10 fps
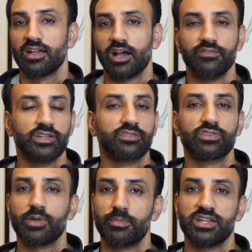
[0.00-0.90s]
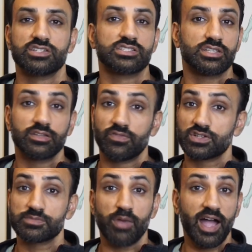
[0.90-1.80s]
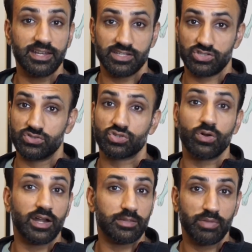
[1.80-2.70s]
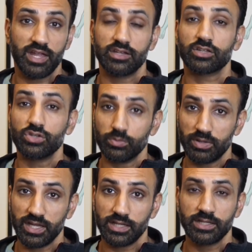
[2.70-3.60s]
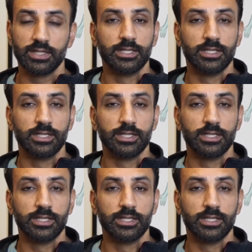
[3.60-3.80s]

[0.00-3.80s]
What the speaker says: I've done it for my patients for spine issues, chronic pain, acute pain.